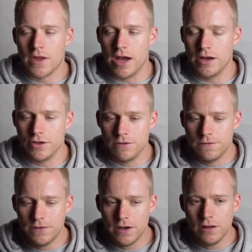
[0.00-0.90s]
and you
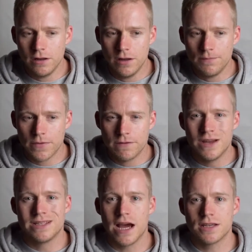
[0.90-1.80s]
feel
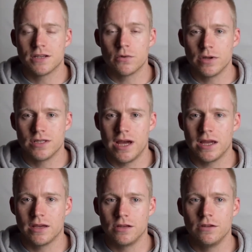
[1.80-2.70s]
fantastic when you
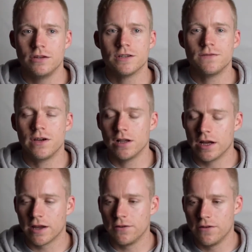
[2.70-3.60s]
take it. You just feel
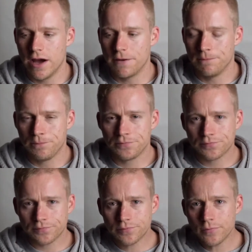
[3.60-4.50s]
like
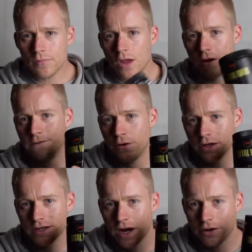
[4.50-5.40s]
I
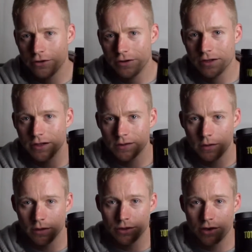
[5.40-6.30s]
first started using this while I was